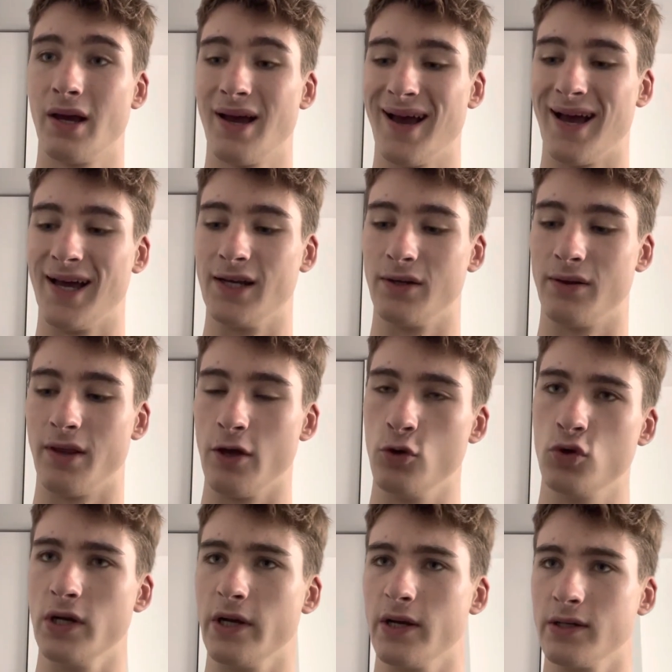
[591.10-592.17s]
and they
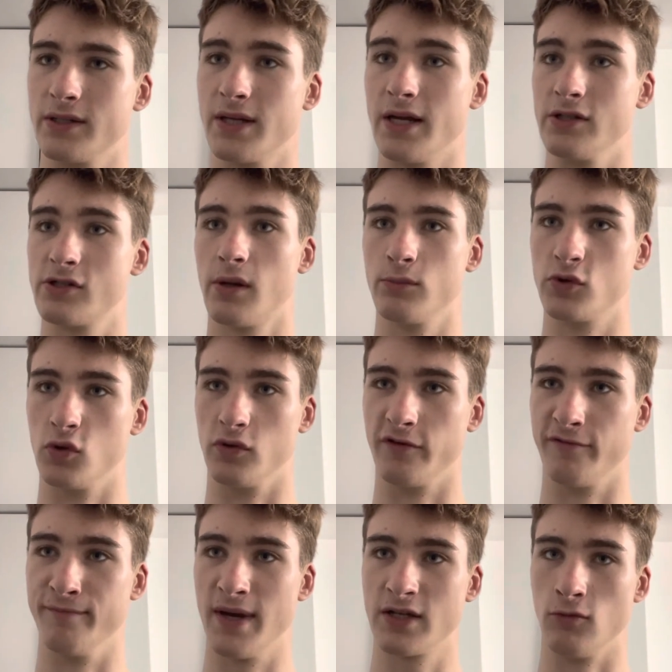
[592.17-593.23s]
usually contain some sort of
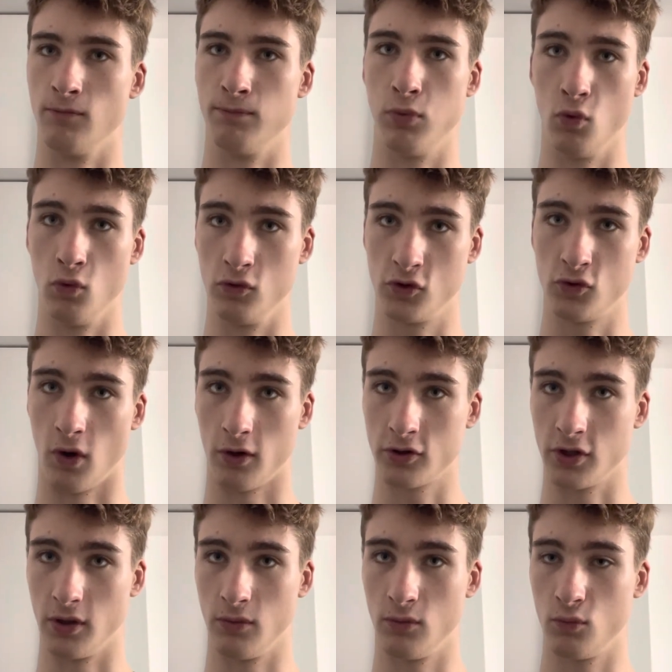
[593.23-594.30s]
metal ball
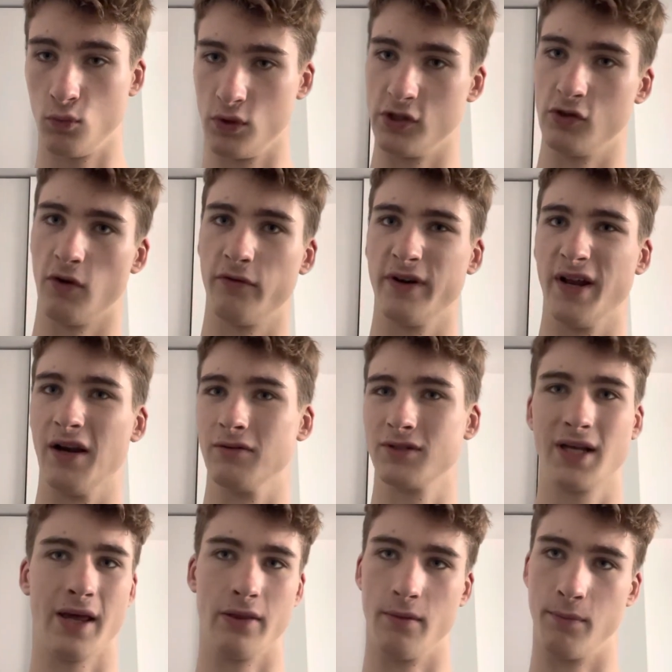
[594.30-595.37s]
structure, which is often held
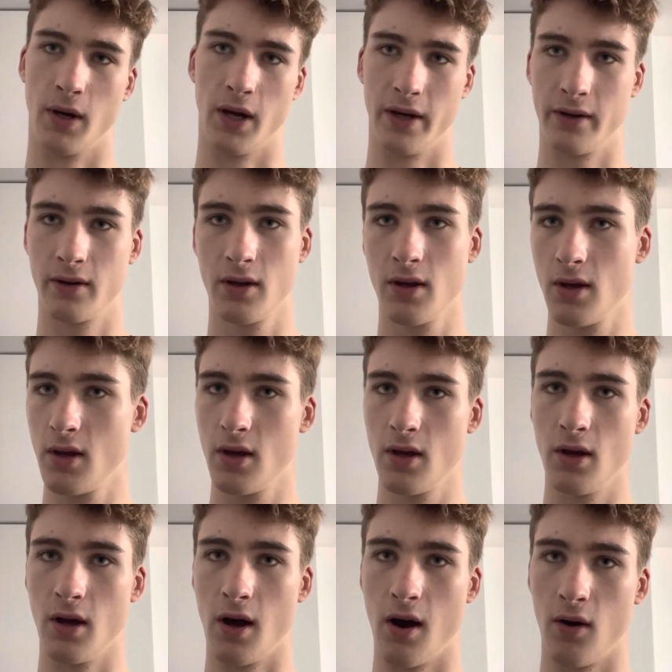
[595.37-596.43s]
together by
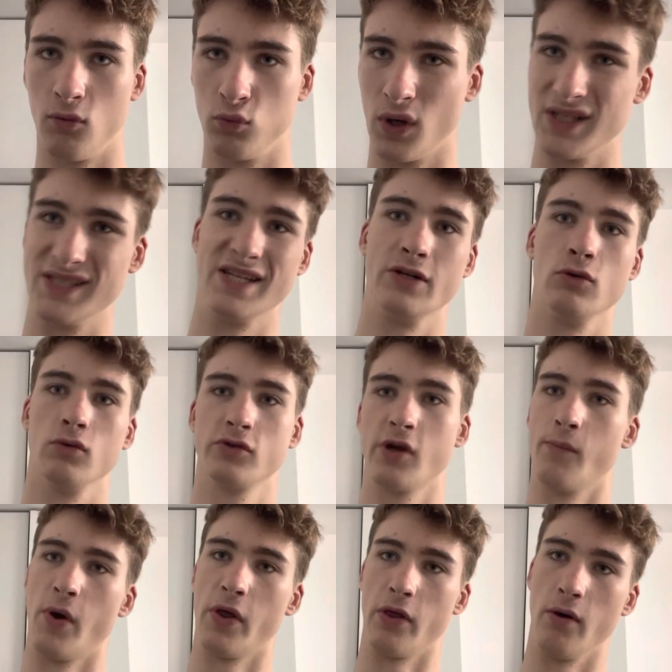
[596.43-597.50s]
resin or
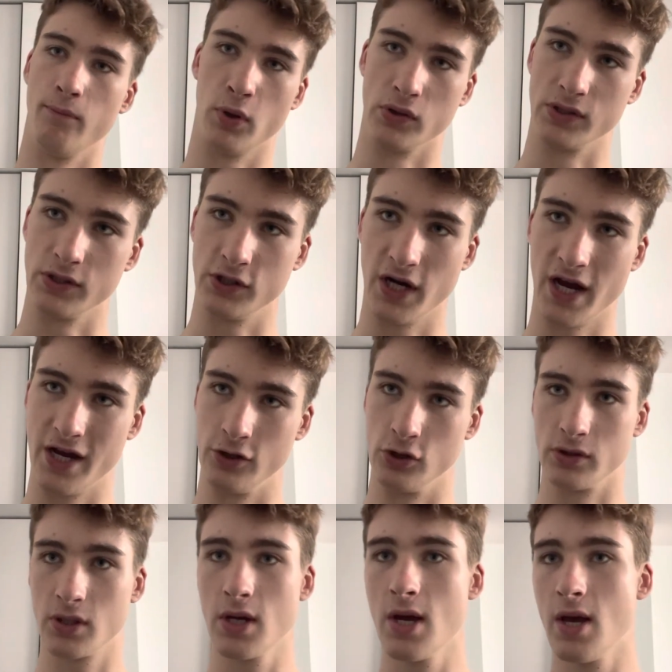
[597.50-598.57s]
some other bondage
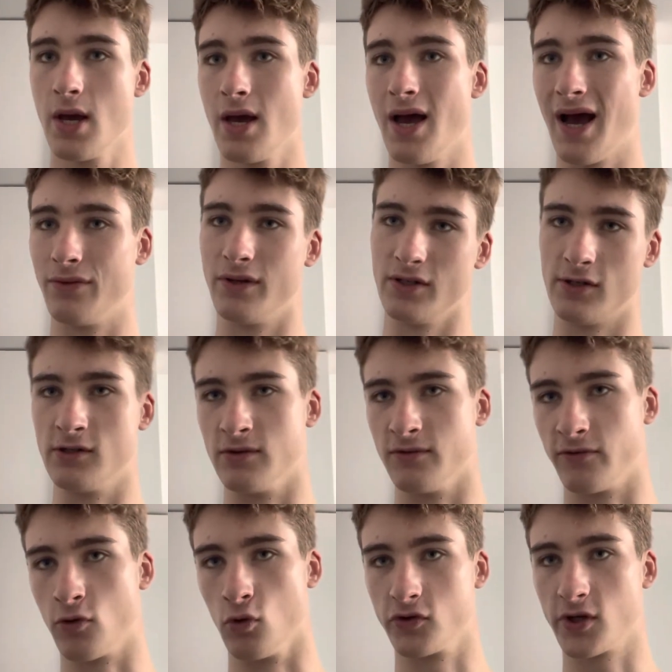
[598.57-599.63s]
agent. And this is, of
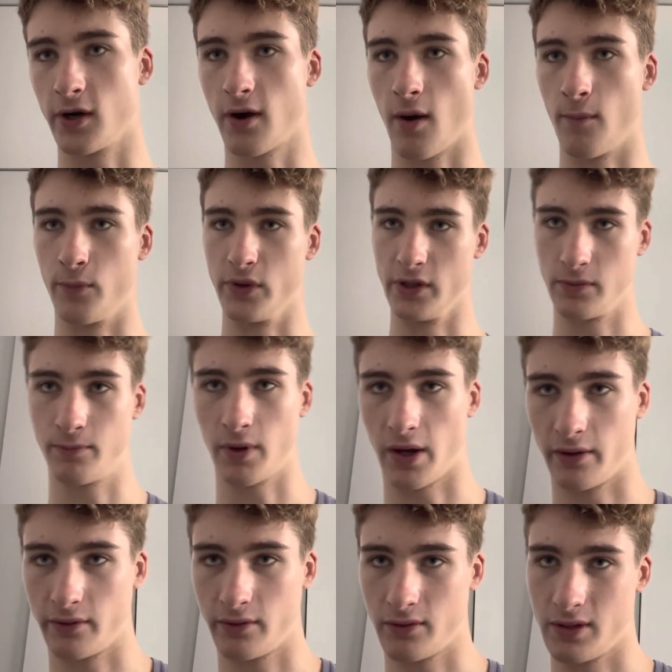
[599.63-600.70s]
course, accompanied
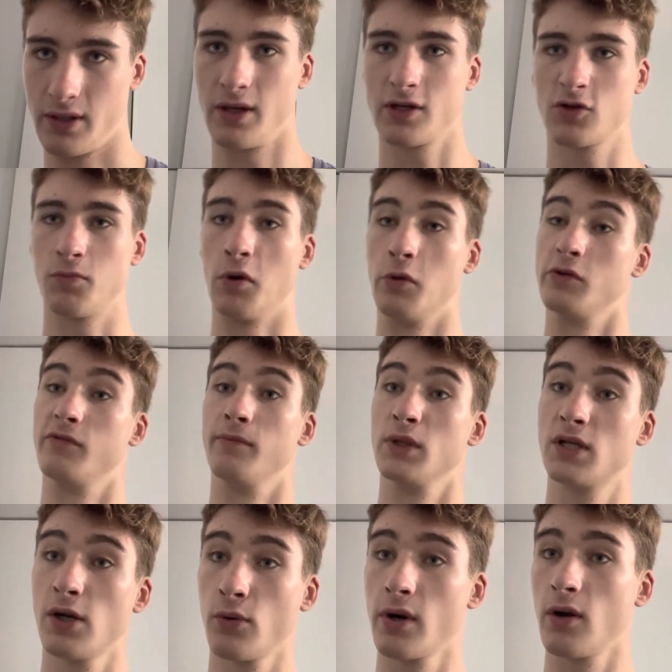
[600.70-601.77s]
by the explosive
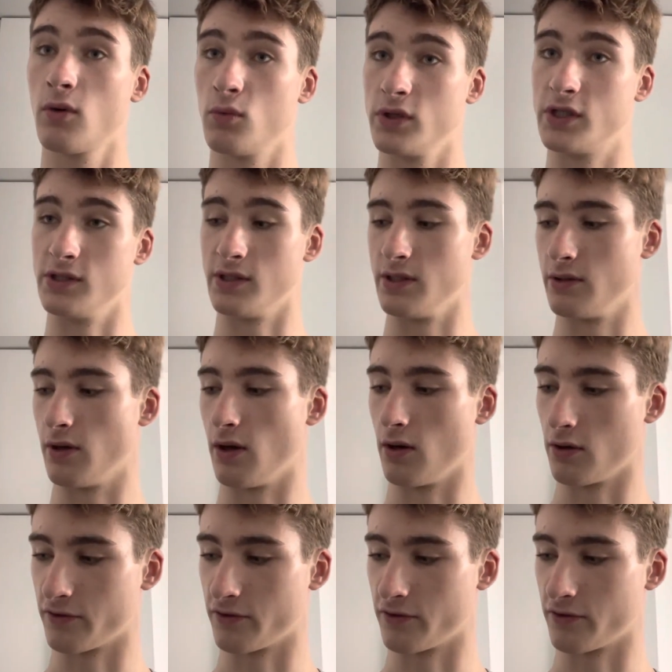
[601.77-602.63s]
material, which is in a lot